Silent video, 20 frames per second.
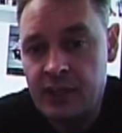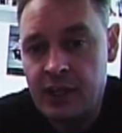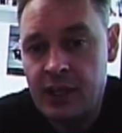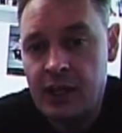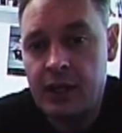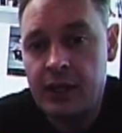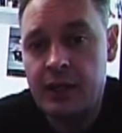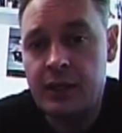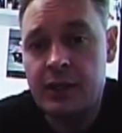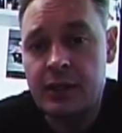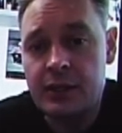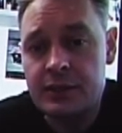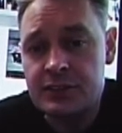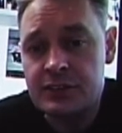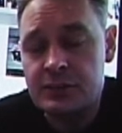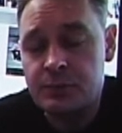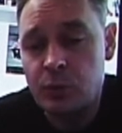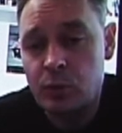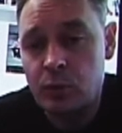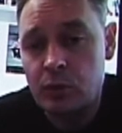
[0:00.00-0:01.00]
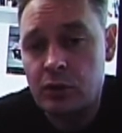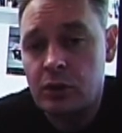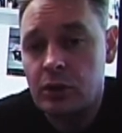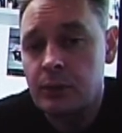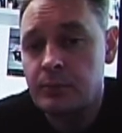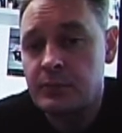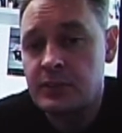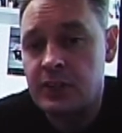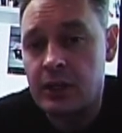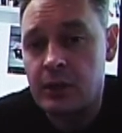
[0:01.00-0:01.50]
and it has a small
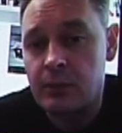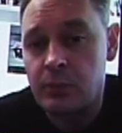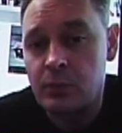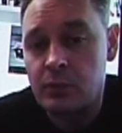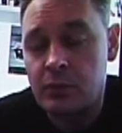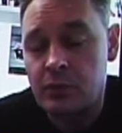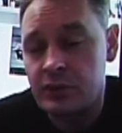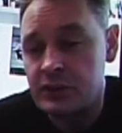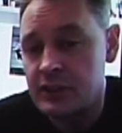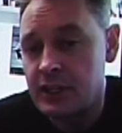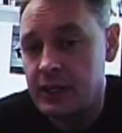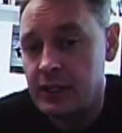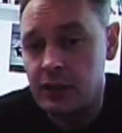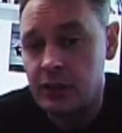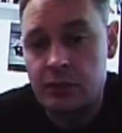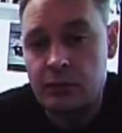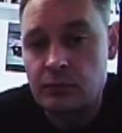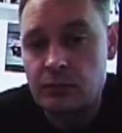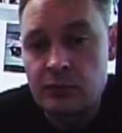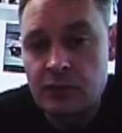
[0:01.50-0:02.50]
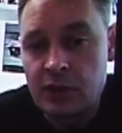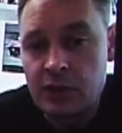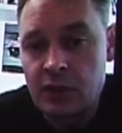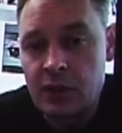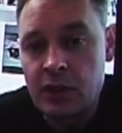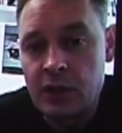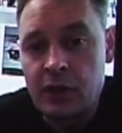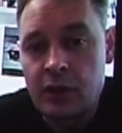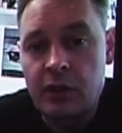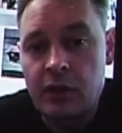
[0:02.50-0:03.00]
lookup table containing
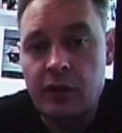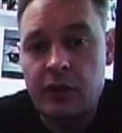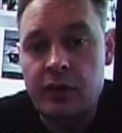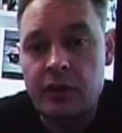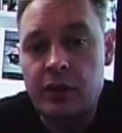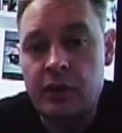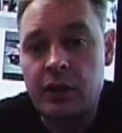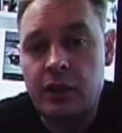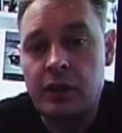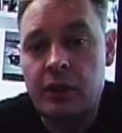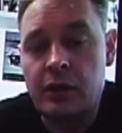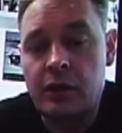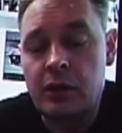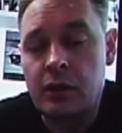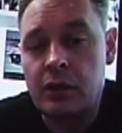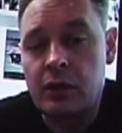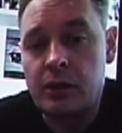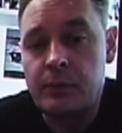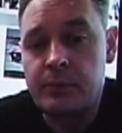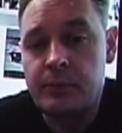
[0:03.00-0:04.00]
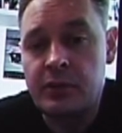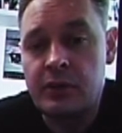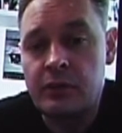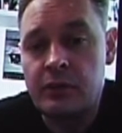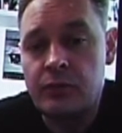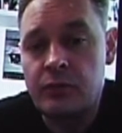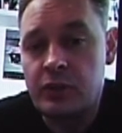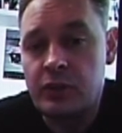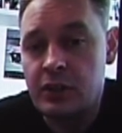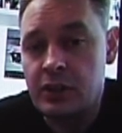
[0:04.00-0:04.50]
the
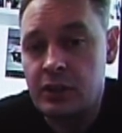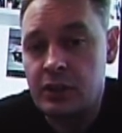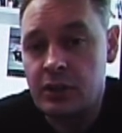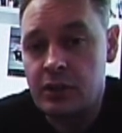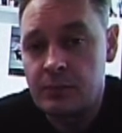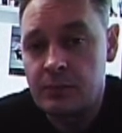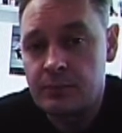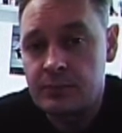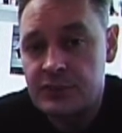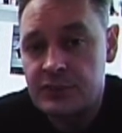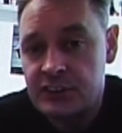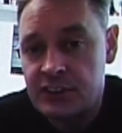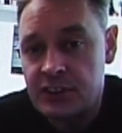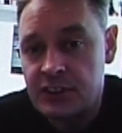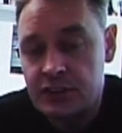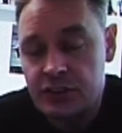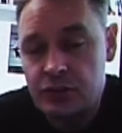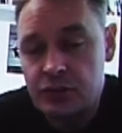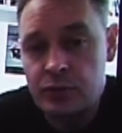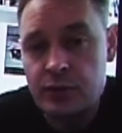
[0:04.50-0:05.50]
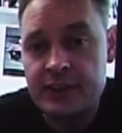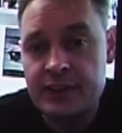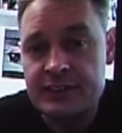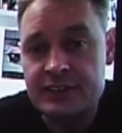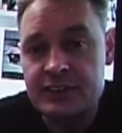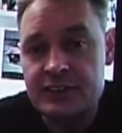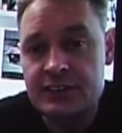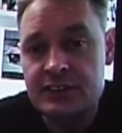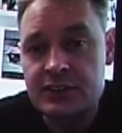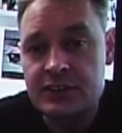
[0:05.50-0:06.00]
IPv6
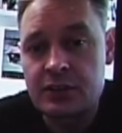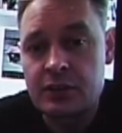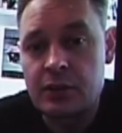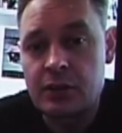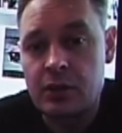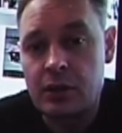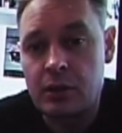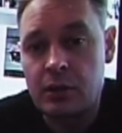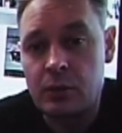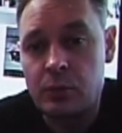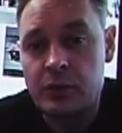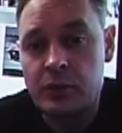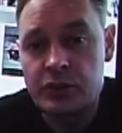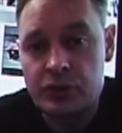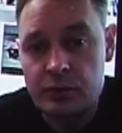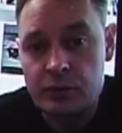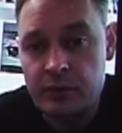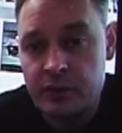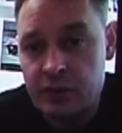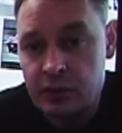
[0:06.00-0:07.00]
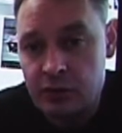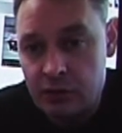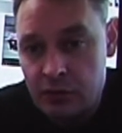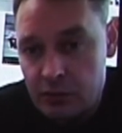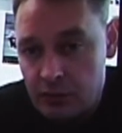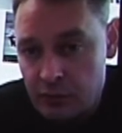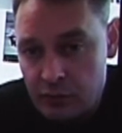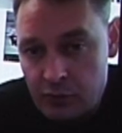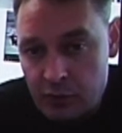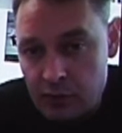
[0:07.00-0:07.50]
addresses which are in
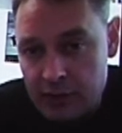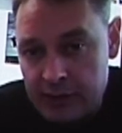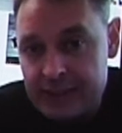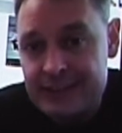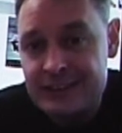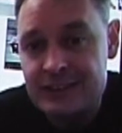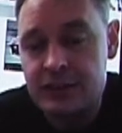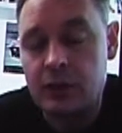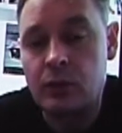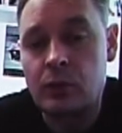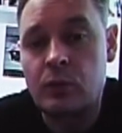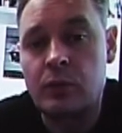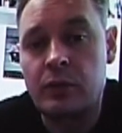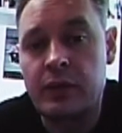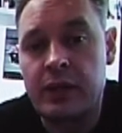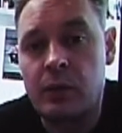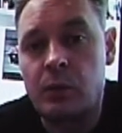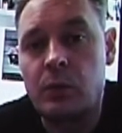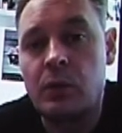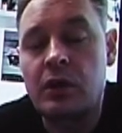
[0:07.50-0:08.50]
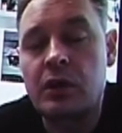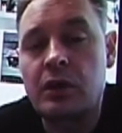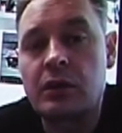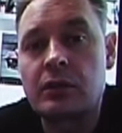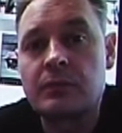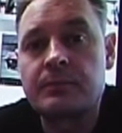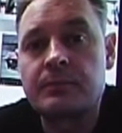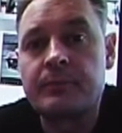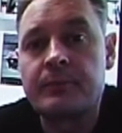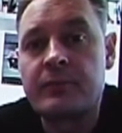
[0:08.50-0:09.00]
its local network,
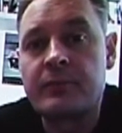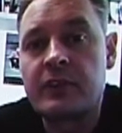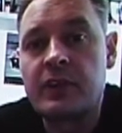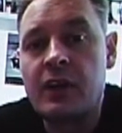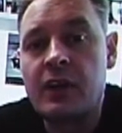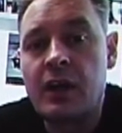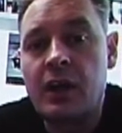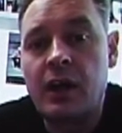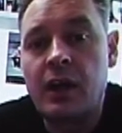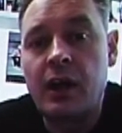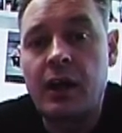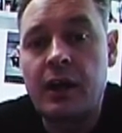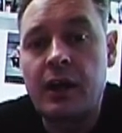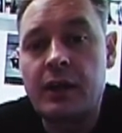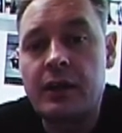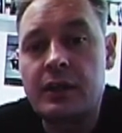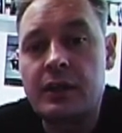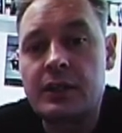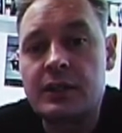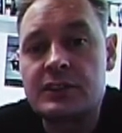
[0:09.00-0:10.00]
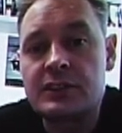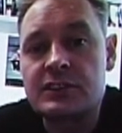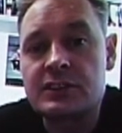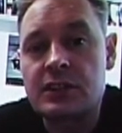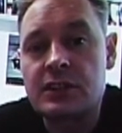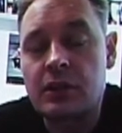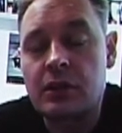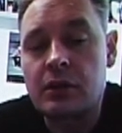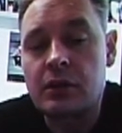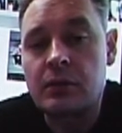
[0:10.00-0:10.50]
and it's
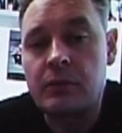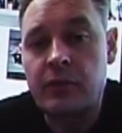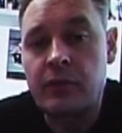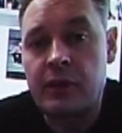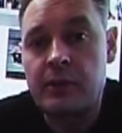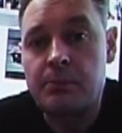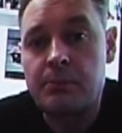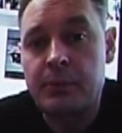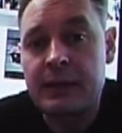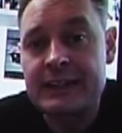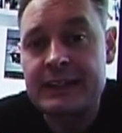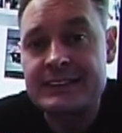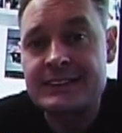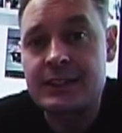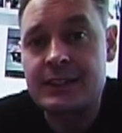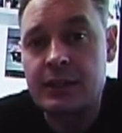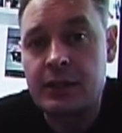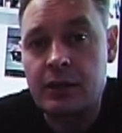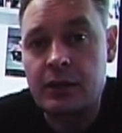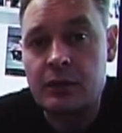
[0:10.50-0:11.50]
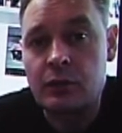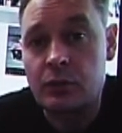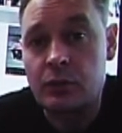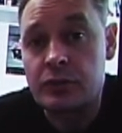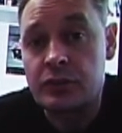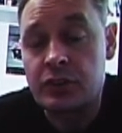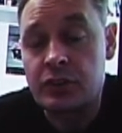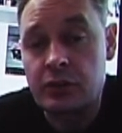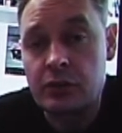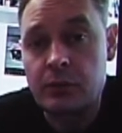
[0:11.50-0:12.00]
then passing it
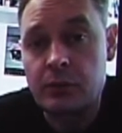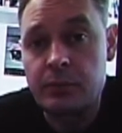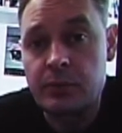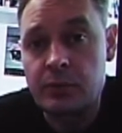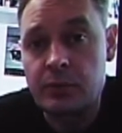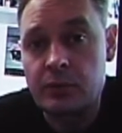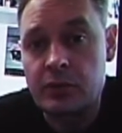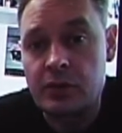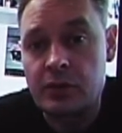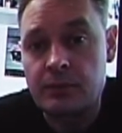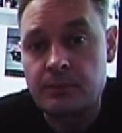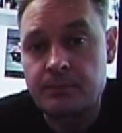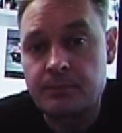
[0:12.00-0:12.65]
onto the computer.